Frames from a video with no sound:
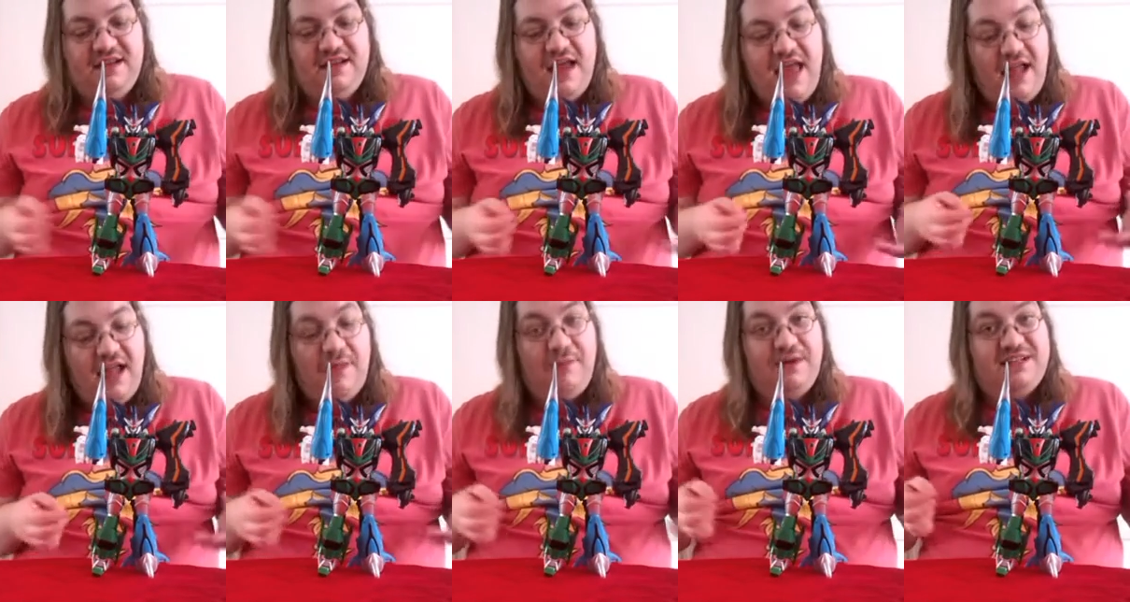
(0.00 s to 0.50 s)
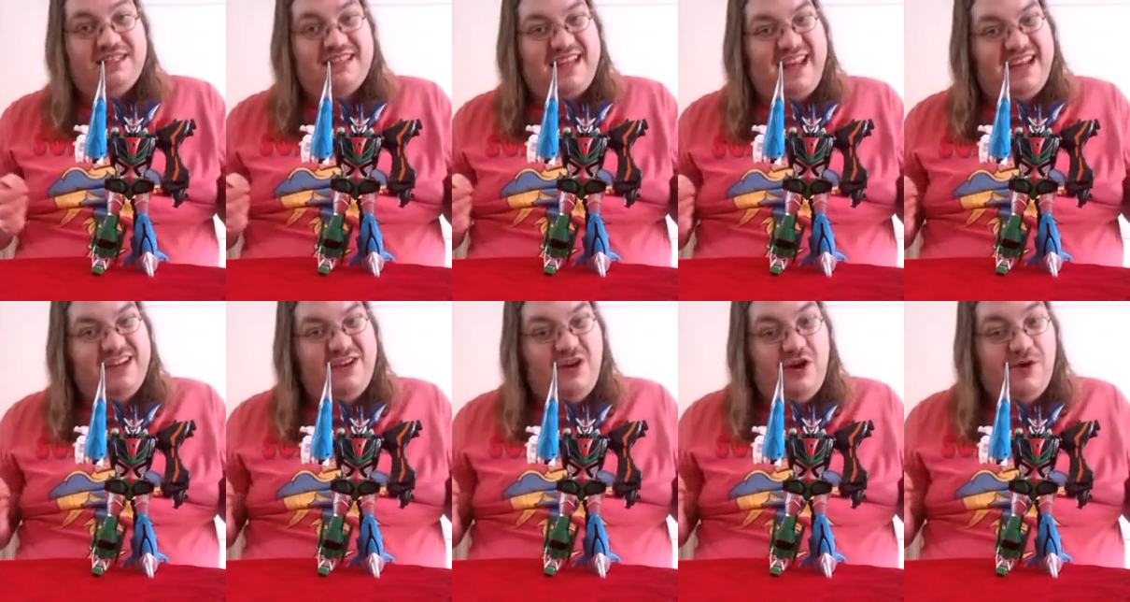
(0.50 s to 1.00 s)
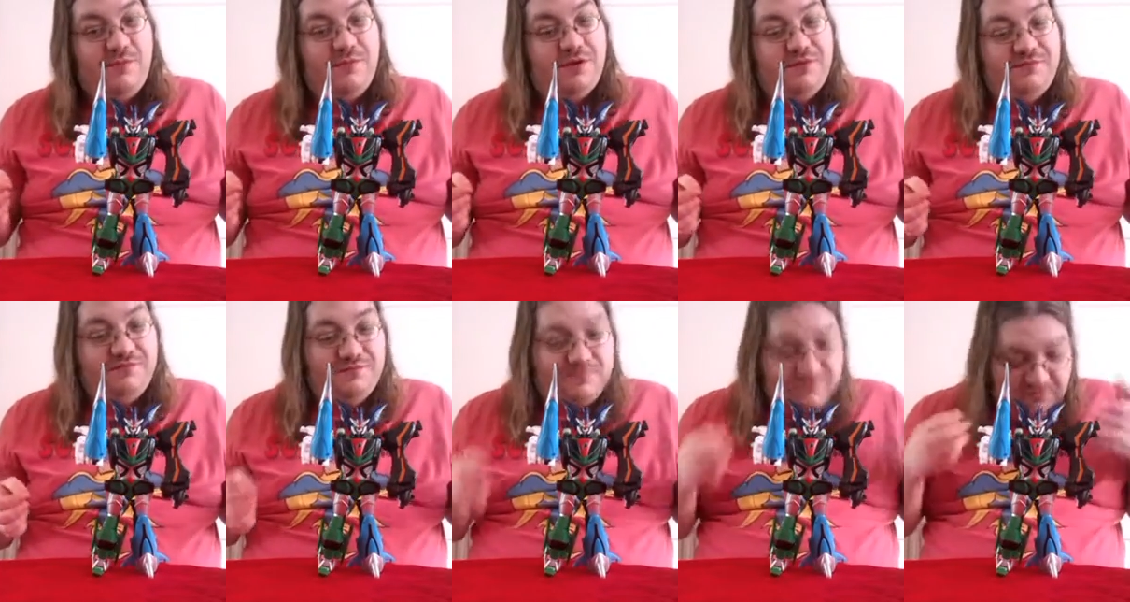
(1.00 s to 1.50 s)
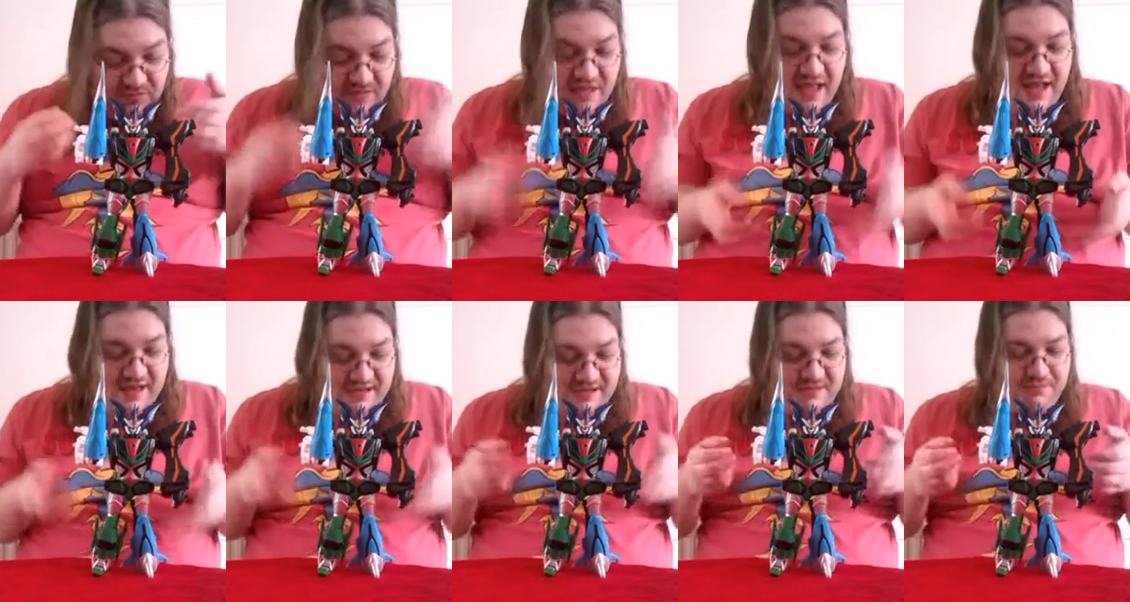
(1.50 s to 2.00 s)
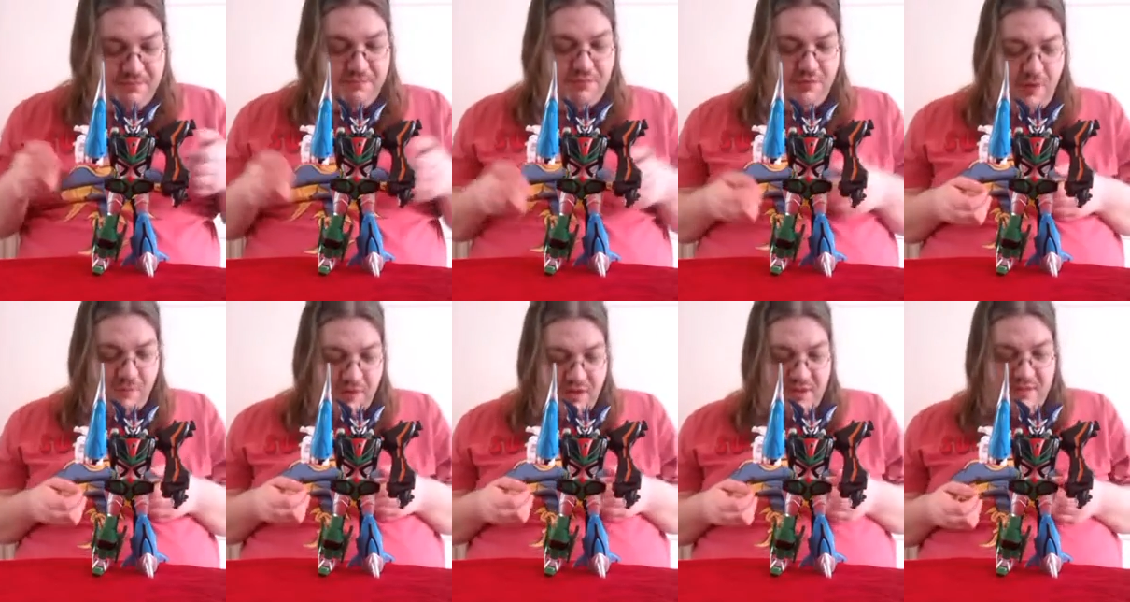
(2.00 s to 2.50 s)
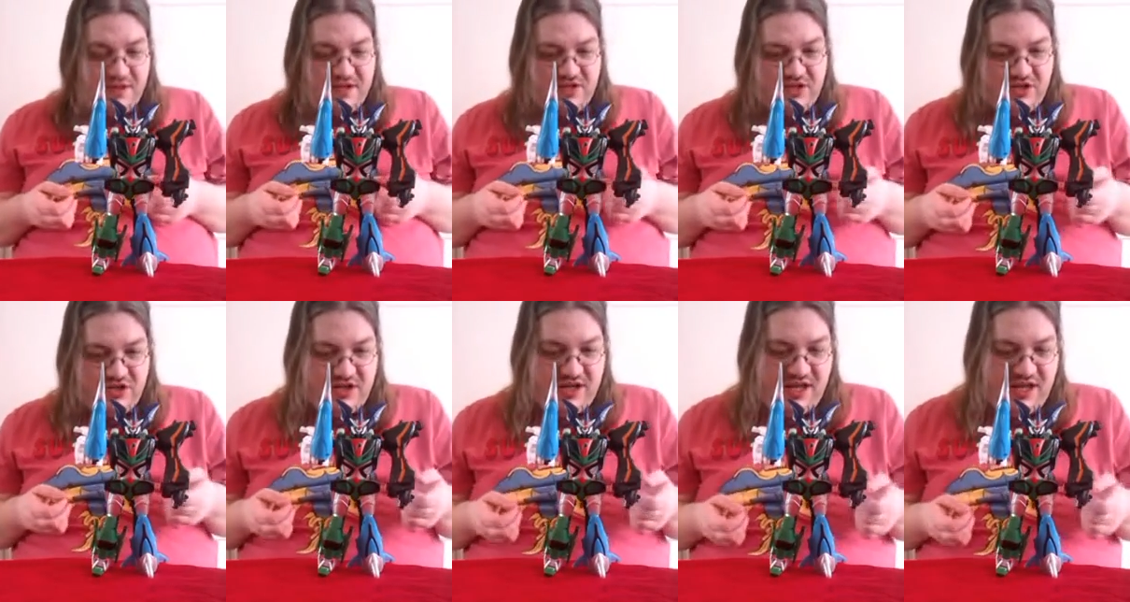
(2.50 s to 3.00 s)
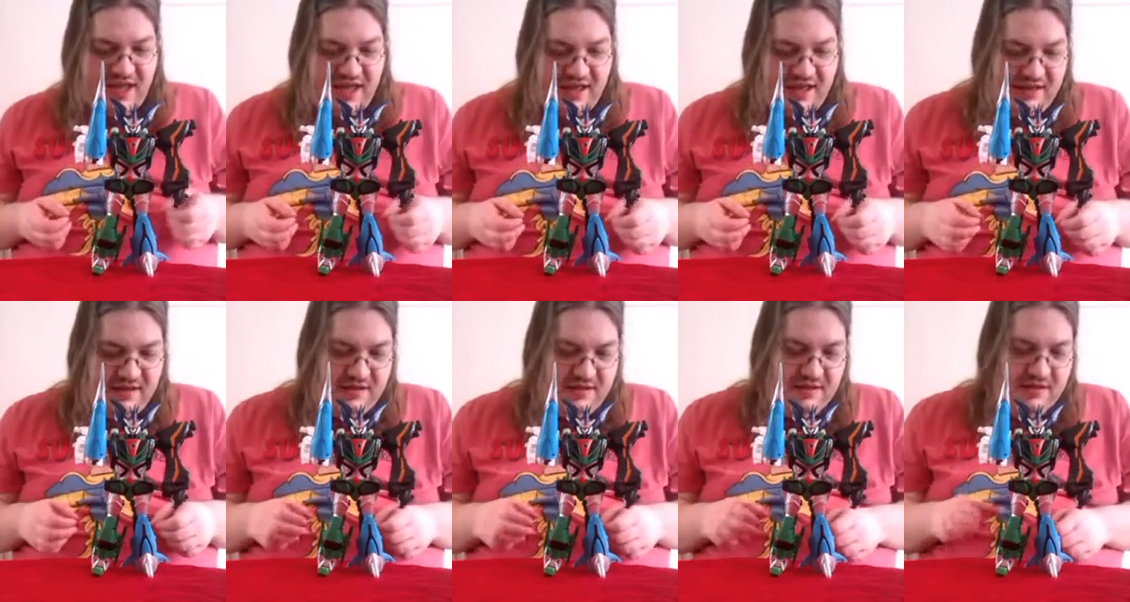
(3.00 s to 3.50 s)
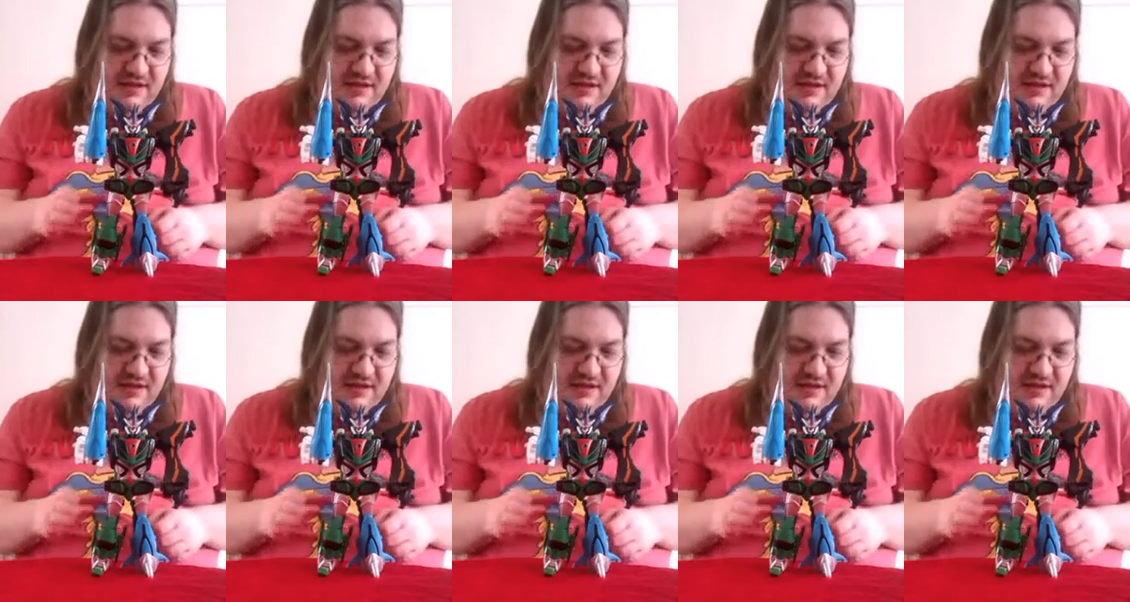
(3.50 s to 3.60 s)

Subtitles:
help it stand up. That's probably the best you're going to get.